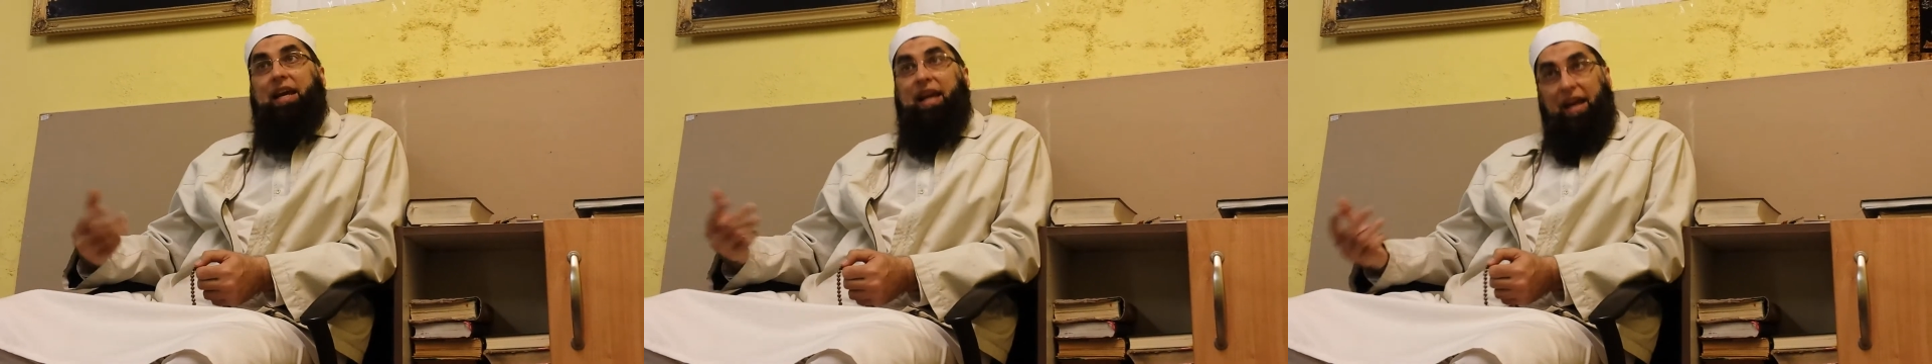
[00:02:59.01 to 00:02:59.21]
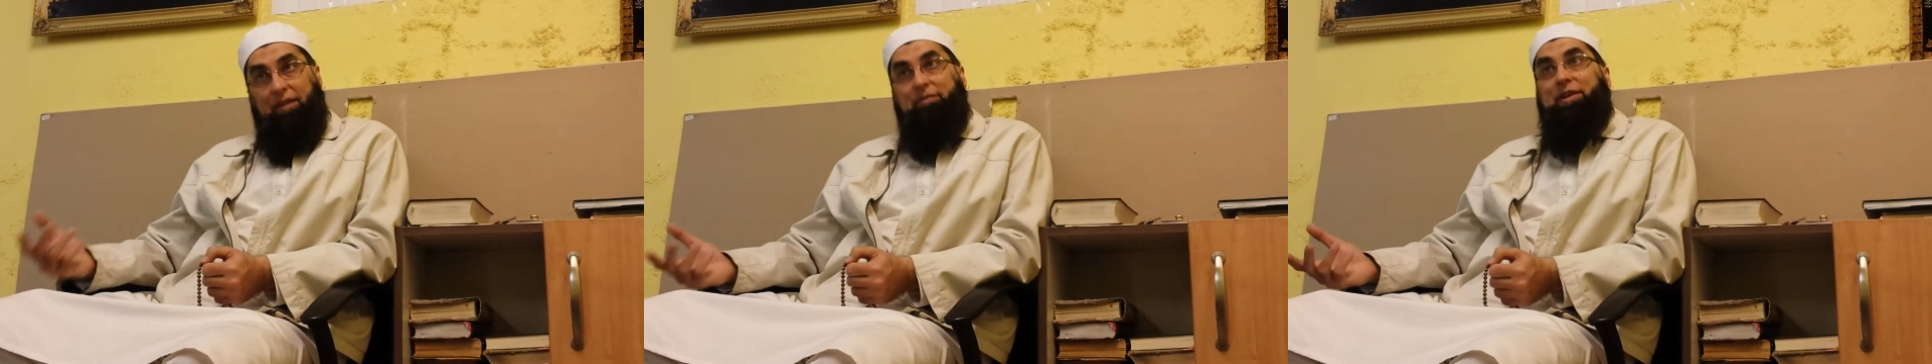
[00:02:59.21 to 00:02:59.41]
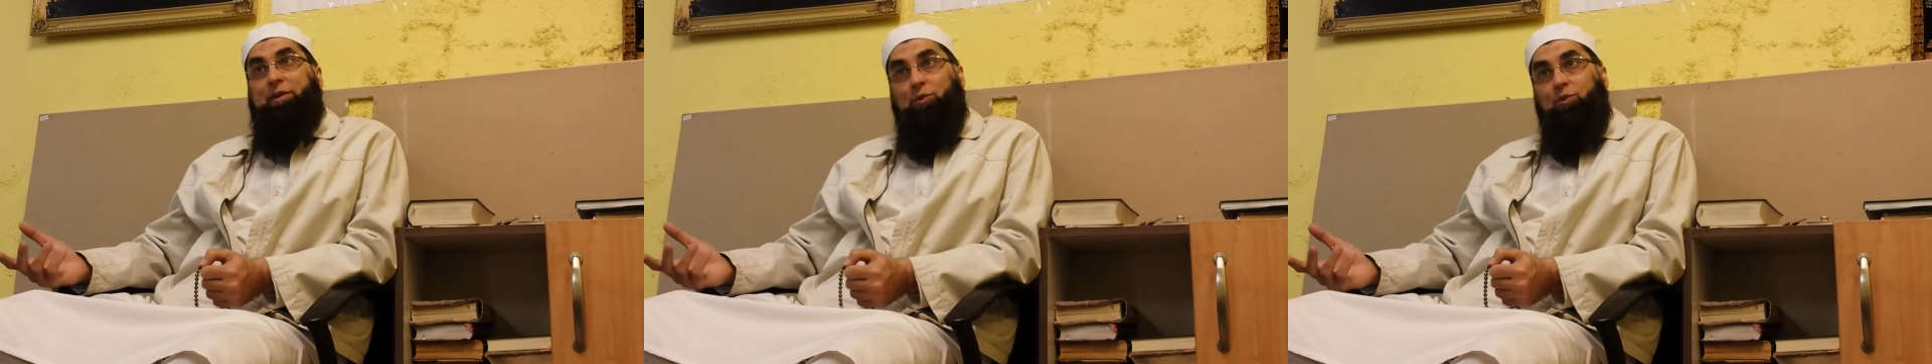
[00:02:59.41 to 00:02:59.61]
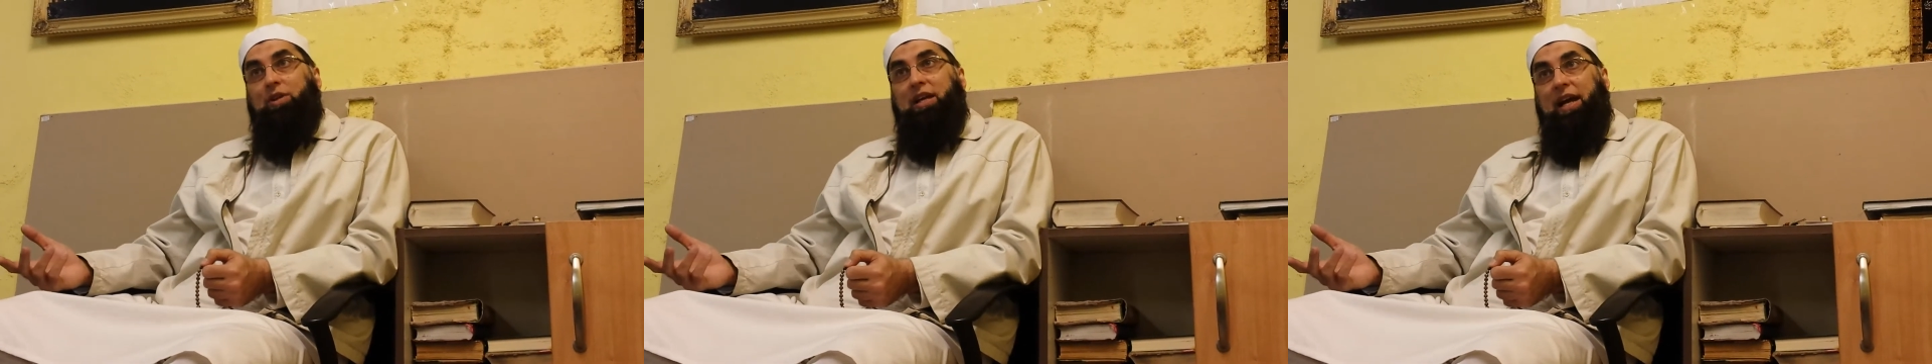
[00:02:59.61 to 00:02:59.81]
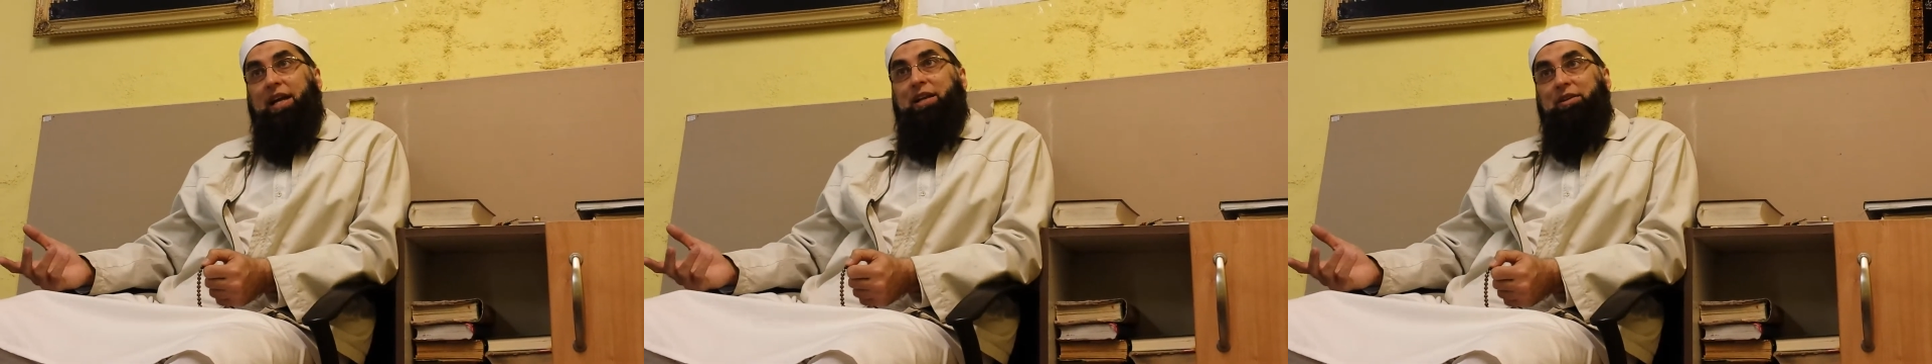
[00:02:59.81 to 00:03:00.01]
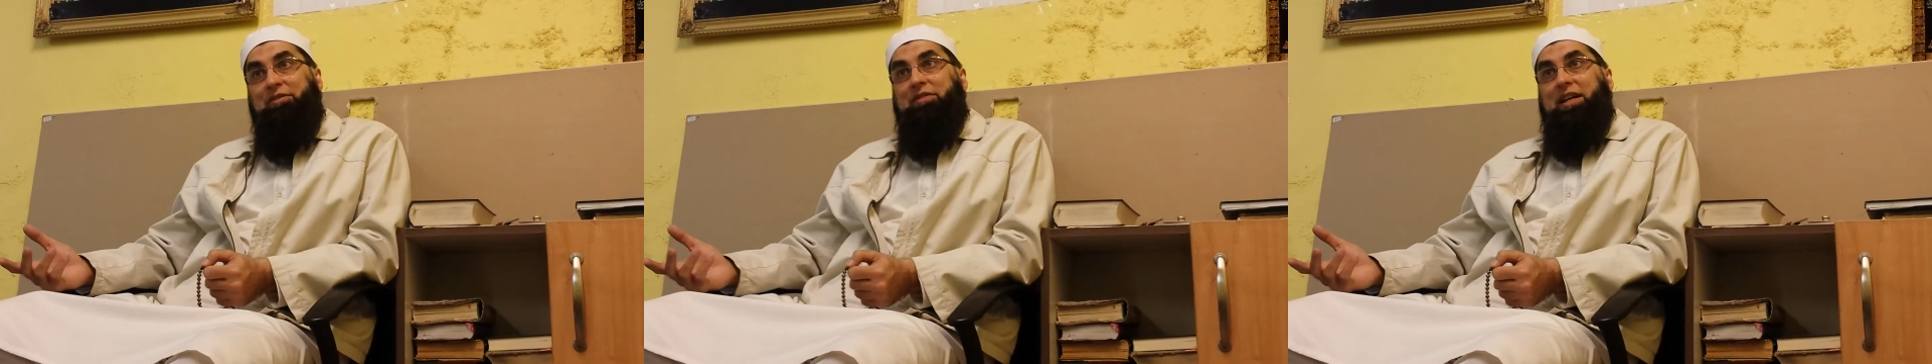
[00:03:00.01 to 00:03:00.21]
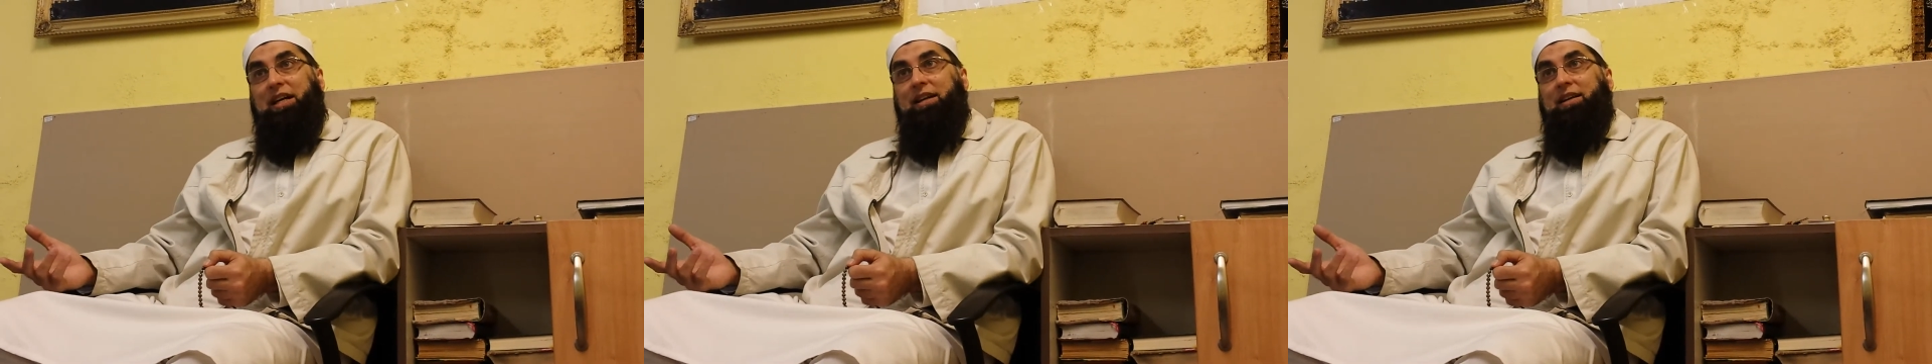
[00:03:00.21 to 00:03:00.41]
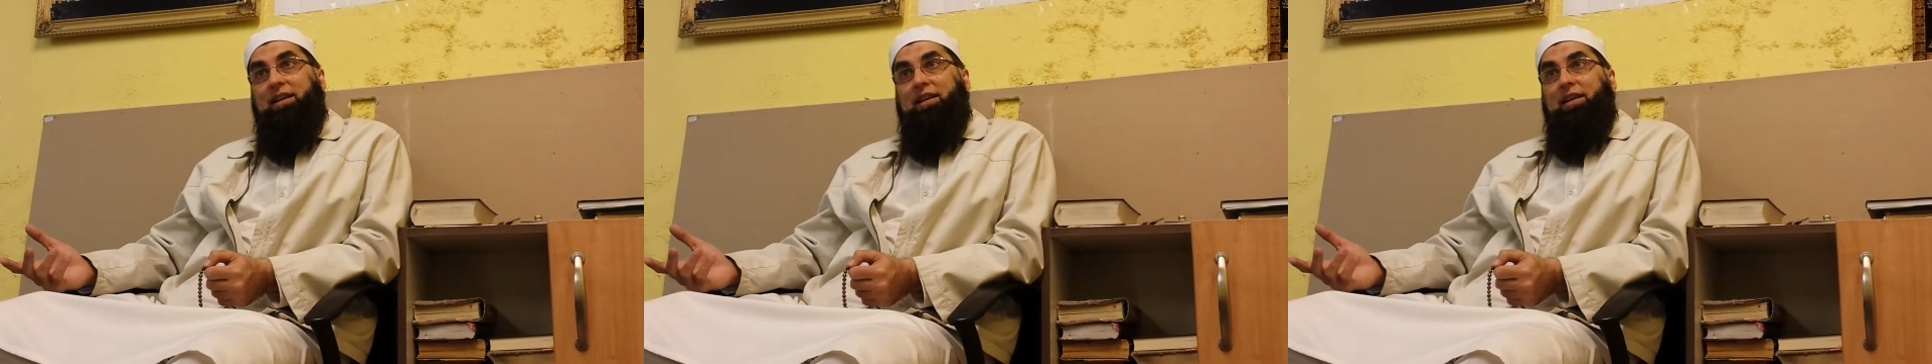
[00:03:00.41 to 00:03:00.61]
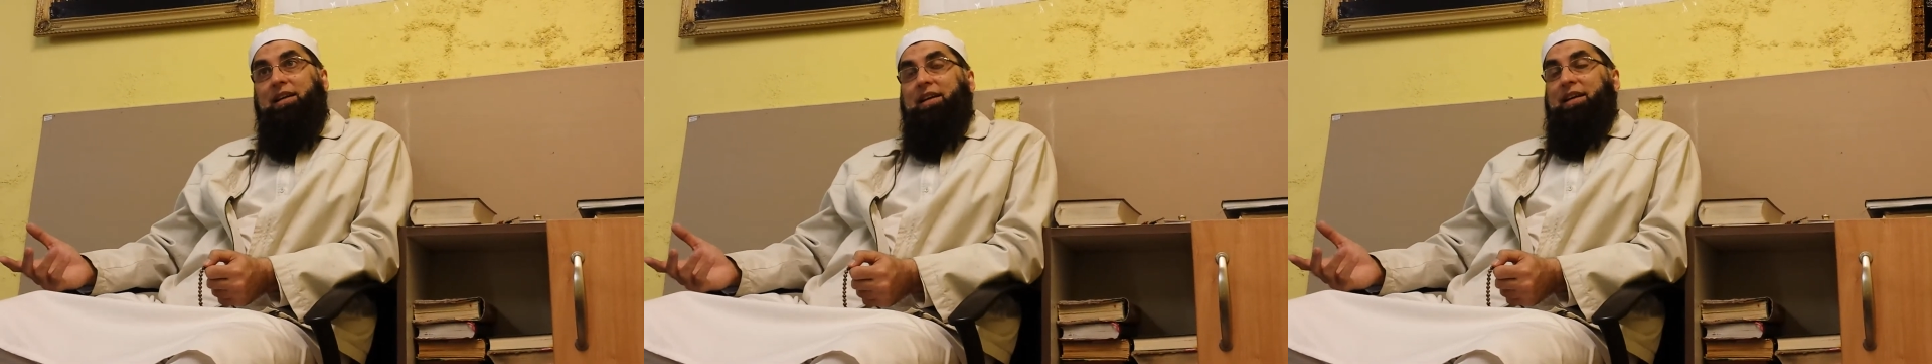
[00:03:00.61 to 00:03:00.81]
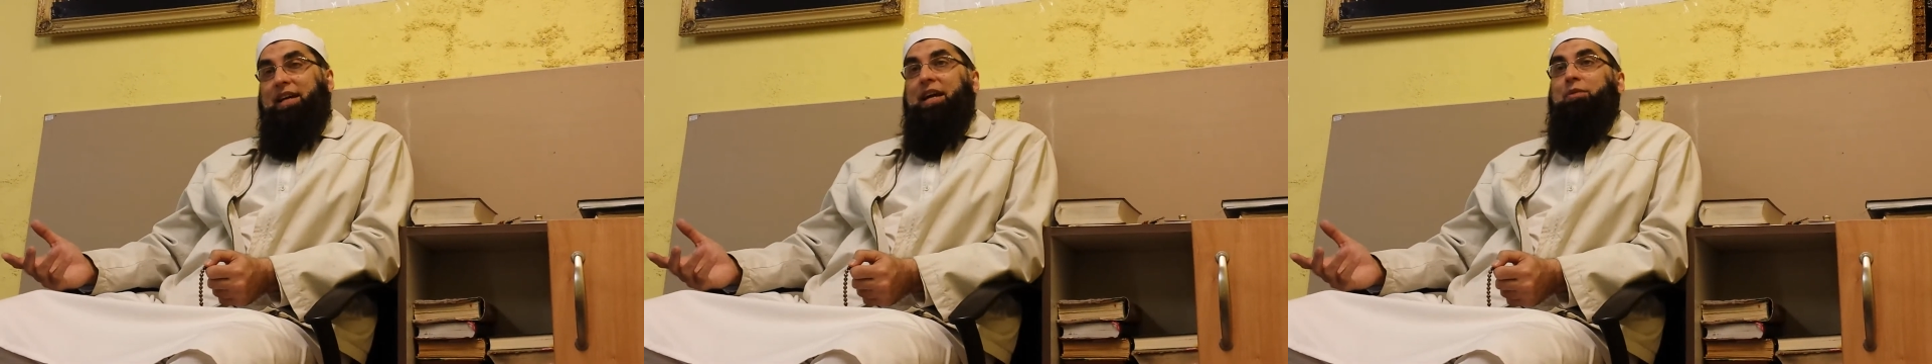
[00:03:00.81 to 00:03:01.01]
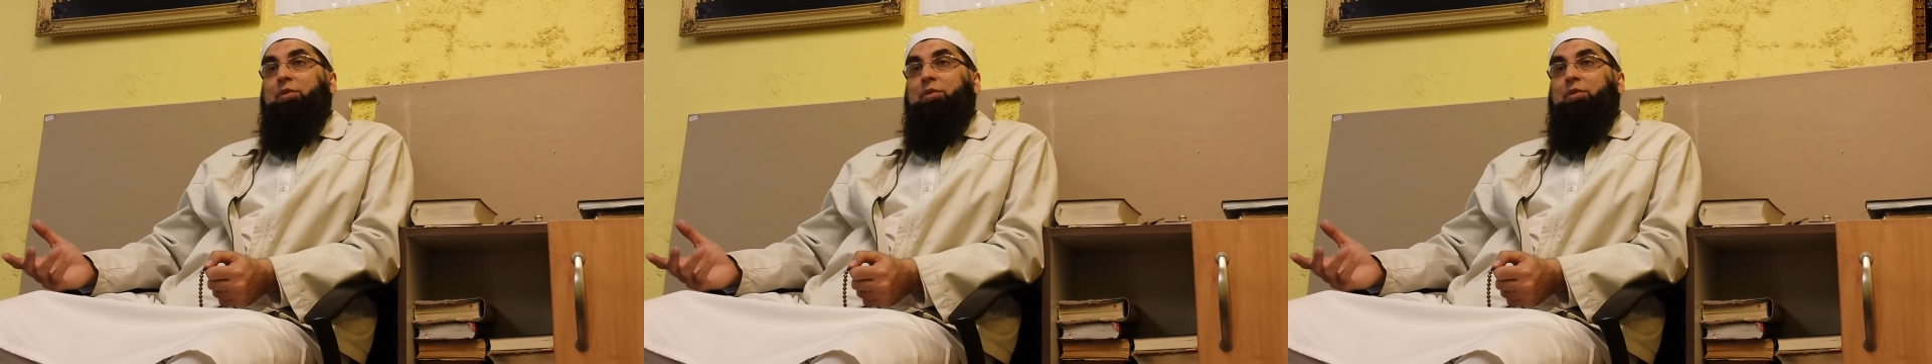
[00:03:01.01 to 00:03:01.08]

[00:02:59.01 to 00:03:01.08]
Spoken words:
Can we do any of that? Can